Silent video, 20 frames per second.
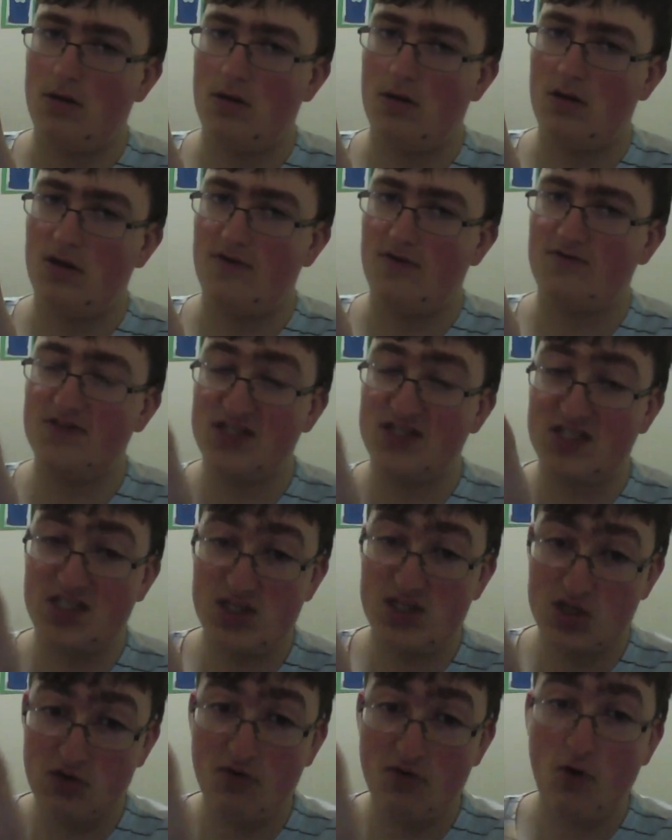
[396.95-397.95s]
For
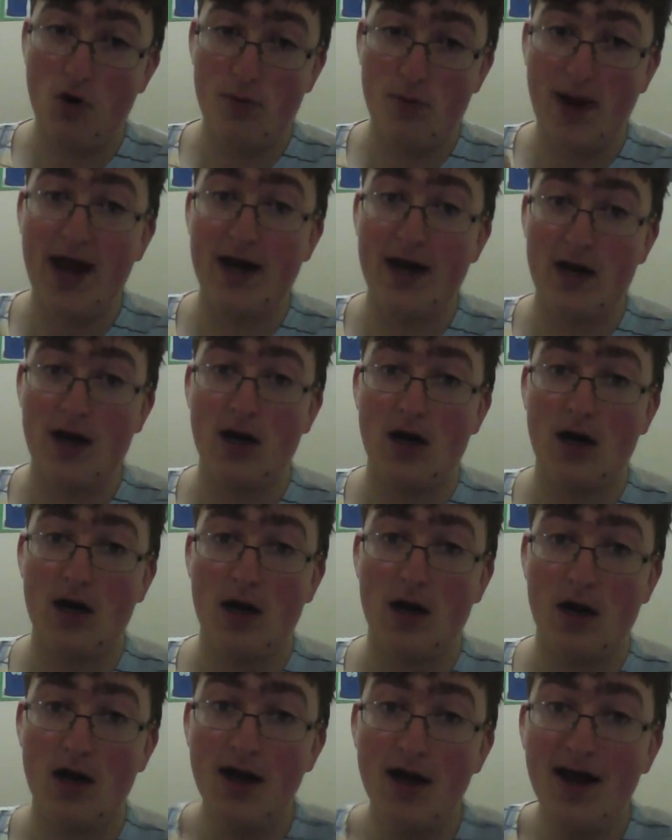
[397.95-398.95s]
0 mana.
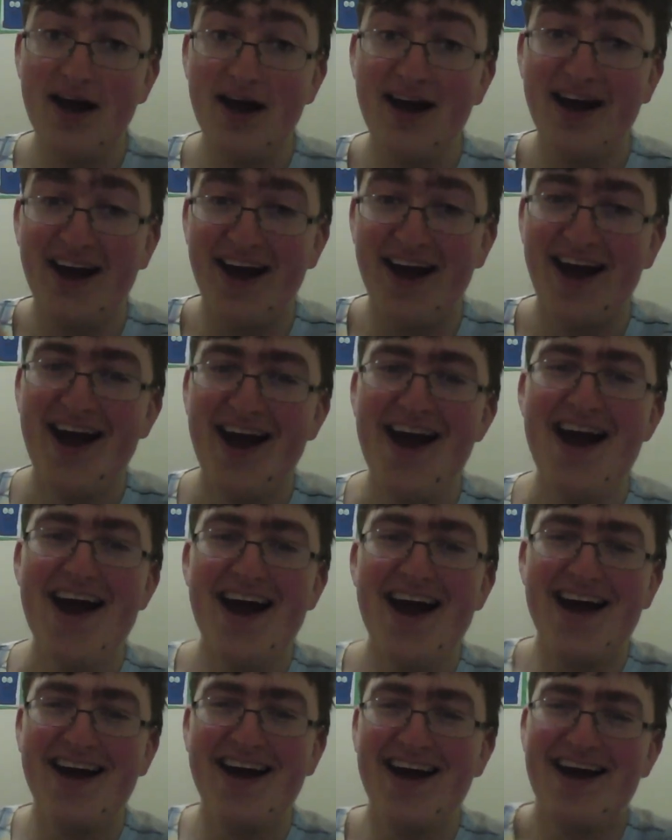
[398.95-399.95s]

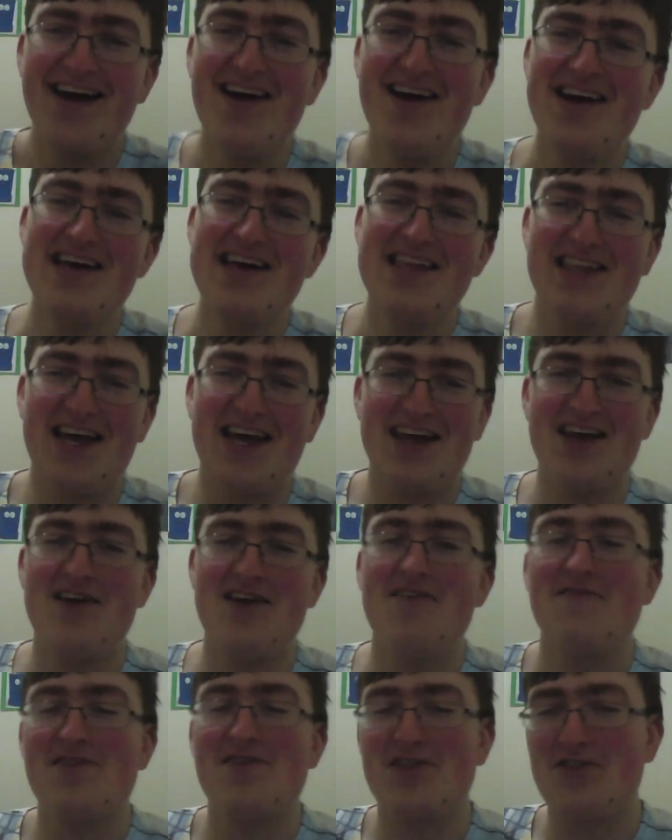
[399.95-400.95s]
Like,
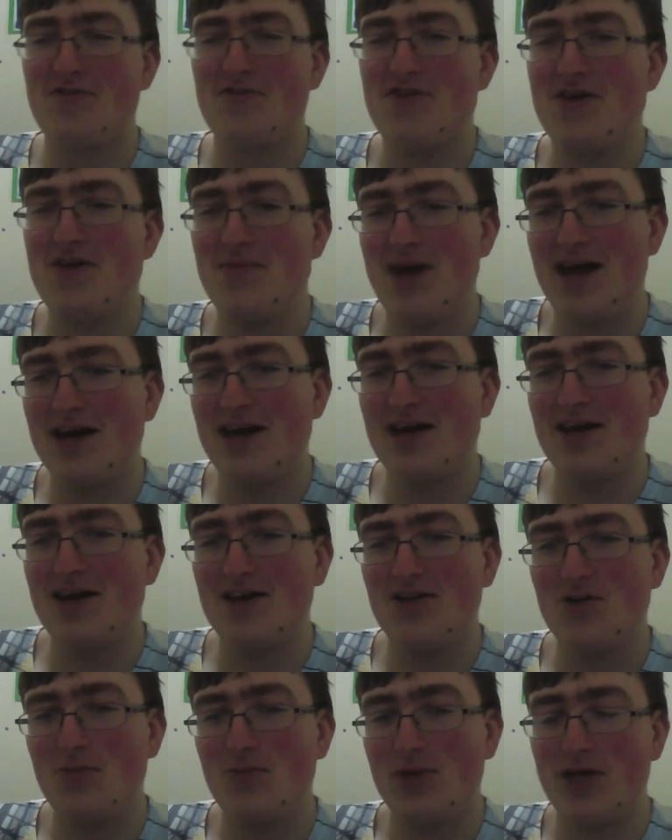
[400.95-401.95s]
for 3 mana,
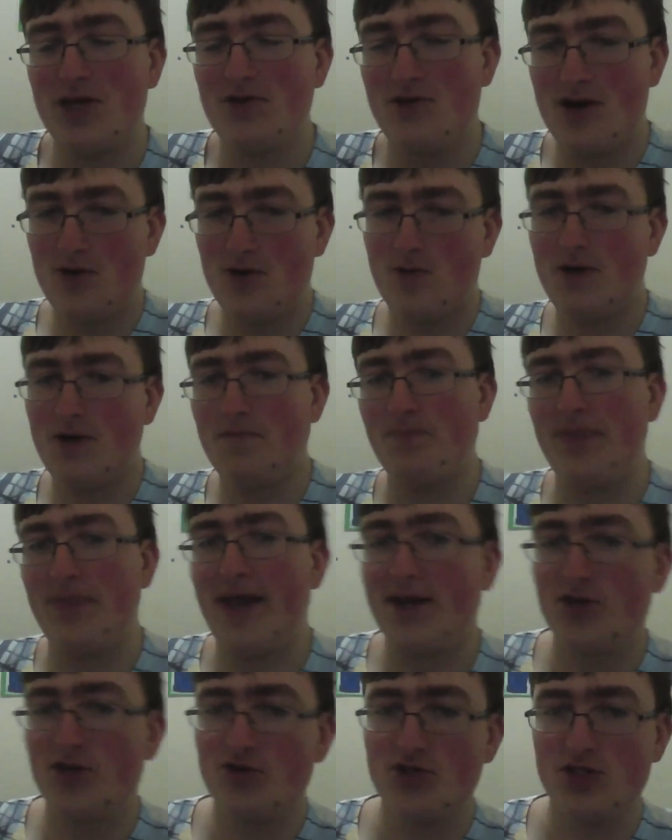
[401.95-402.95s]
you play your Edwin,
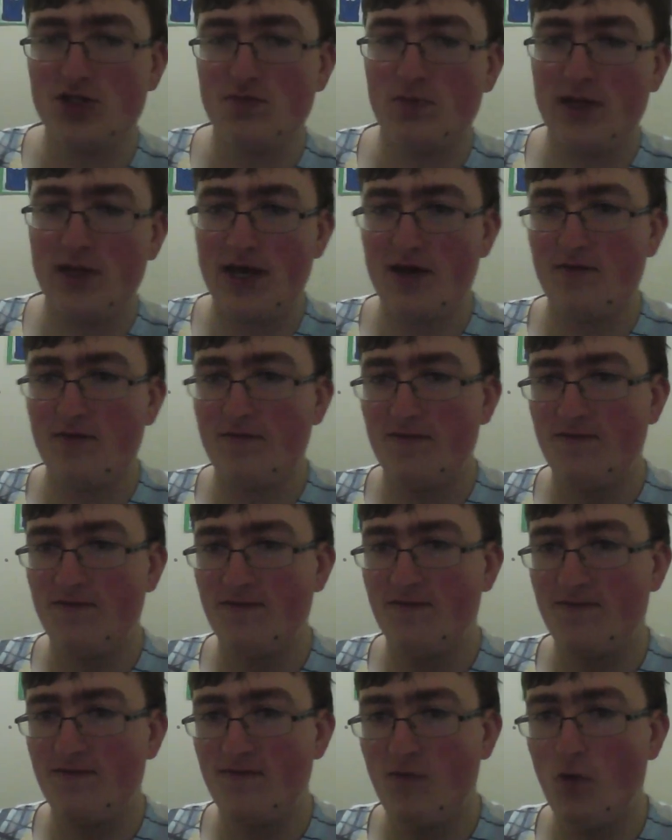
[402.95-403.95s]
and you just played
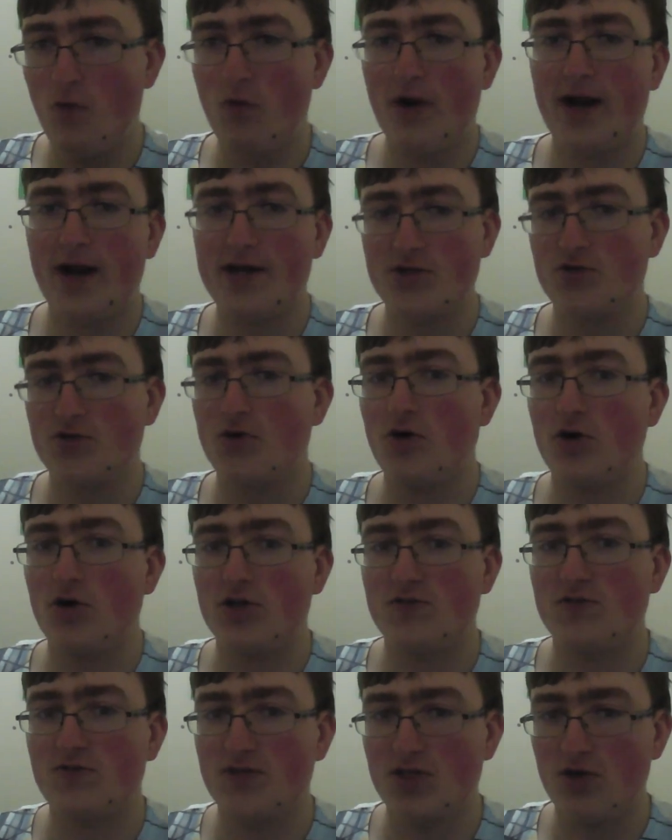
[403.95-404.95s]
4 extra
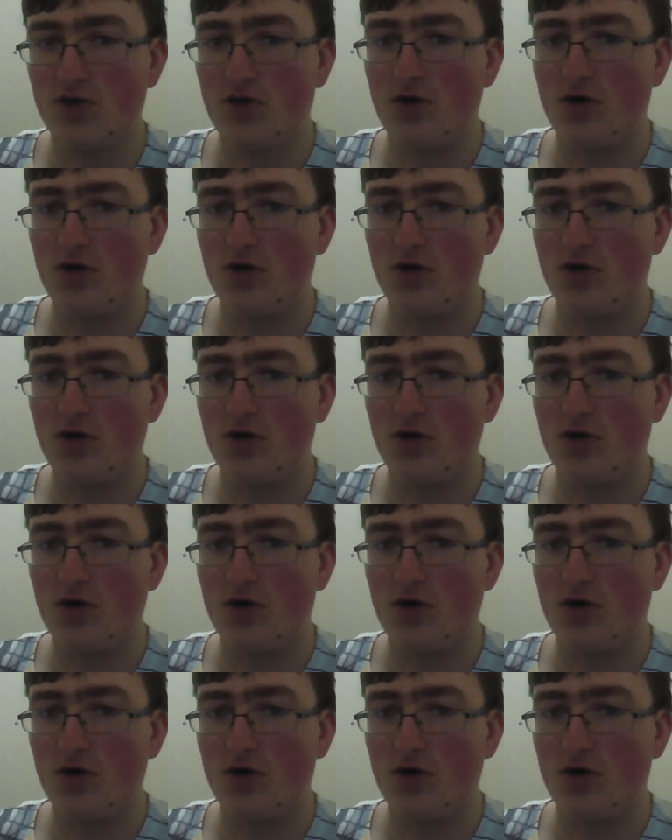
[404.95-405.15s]
cards for 0.